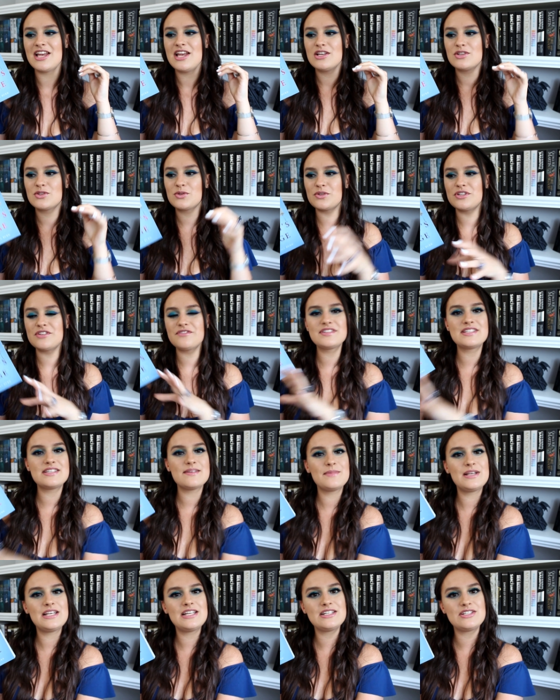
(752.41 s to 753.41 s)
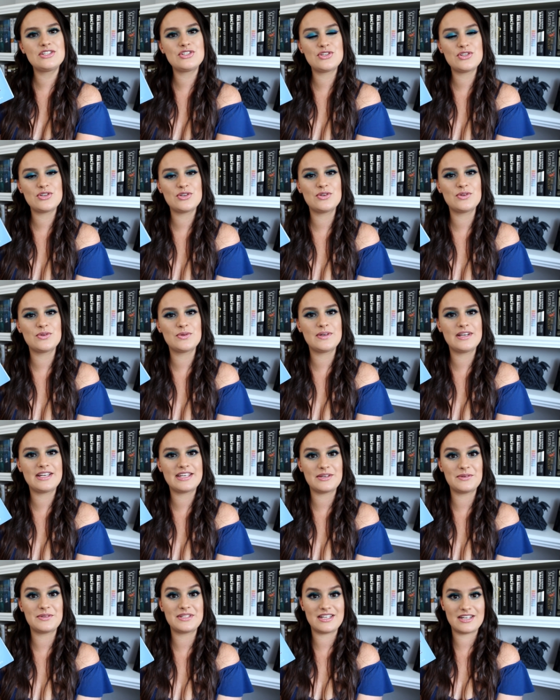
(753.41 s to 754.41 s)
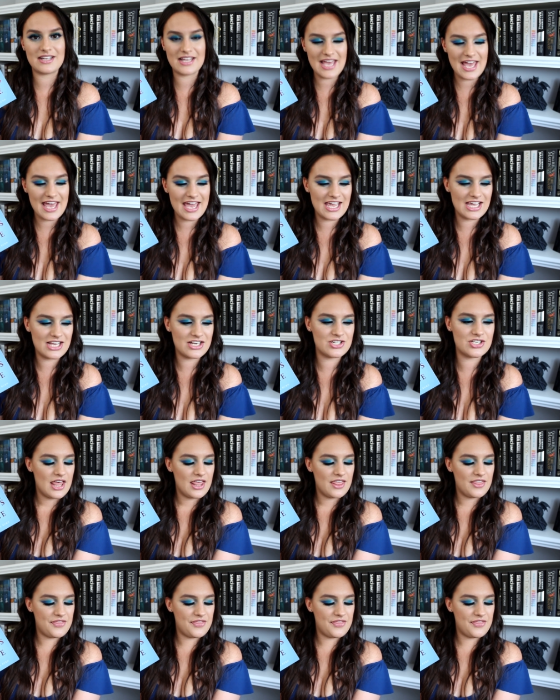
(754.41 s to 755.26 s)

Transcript: sort of similar to Gilded Cage,